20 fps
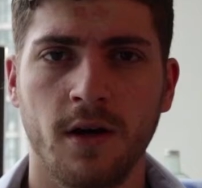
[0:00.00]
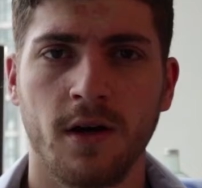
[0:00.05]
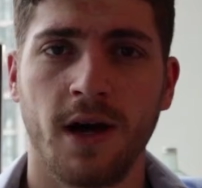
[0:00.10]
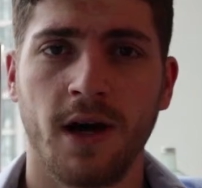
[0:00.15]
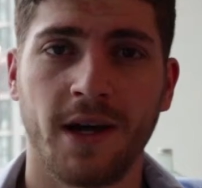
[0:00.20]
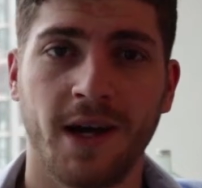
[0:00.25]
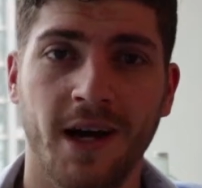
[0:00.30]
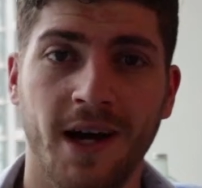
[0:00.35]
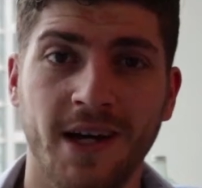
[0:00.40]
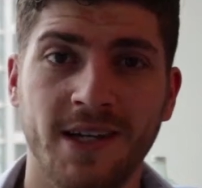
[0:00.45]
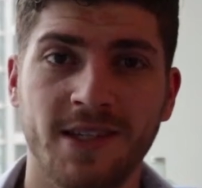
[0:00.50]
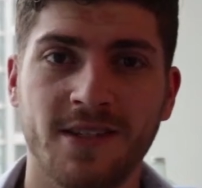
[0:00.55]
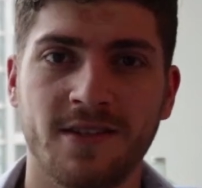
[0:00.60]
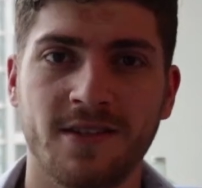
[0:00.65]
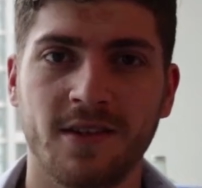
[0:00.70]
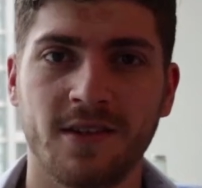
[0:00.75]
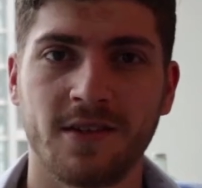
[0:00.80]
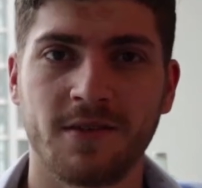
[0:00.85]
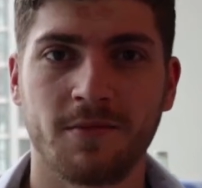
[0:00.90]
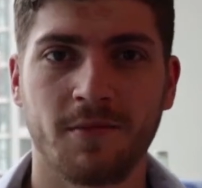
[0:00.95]
Hi
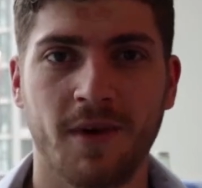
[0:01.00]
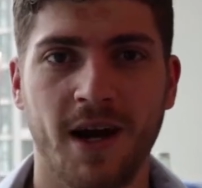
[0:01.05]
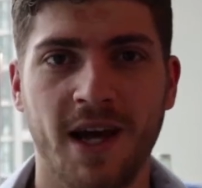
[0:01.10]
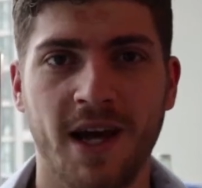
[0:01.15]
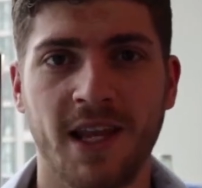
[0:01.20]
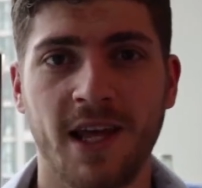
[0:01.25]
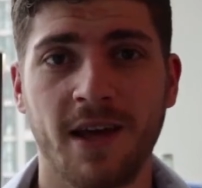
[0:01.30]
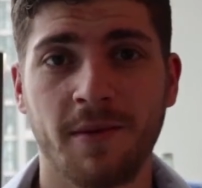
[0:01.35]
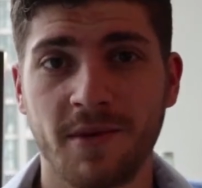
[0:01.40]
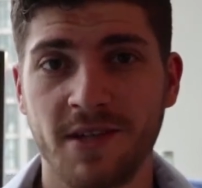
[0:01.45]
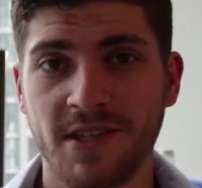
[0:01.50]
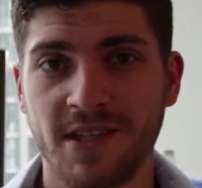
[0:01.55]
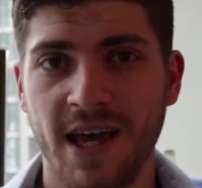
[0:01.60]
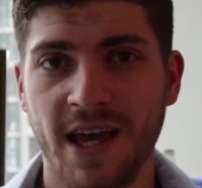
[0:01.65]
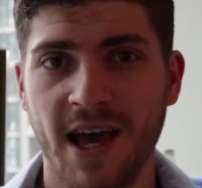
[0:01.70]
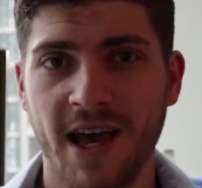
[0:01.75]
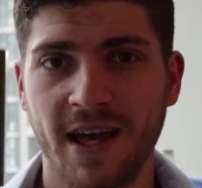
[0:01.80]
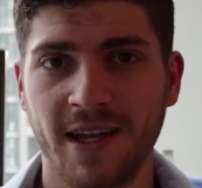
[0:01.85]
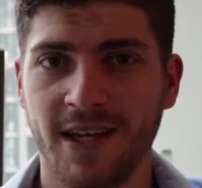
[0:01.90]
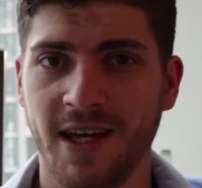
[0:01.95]
guys, my name is
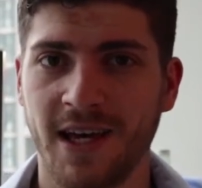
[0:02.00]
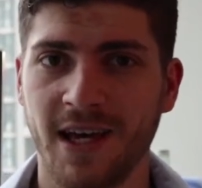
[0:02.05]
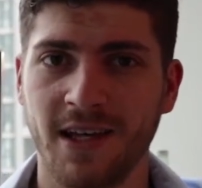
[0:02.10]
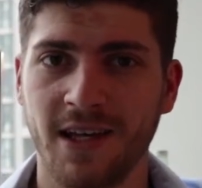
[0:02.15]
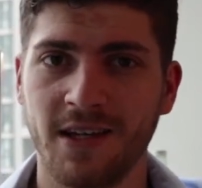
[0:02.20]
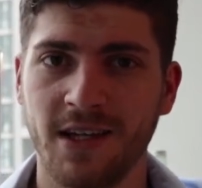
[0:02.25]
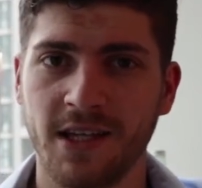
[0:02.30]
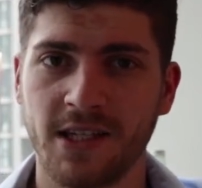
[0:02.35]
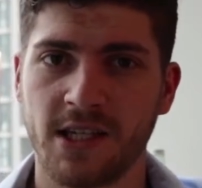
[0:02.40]
Dan and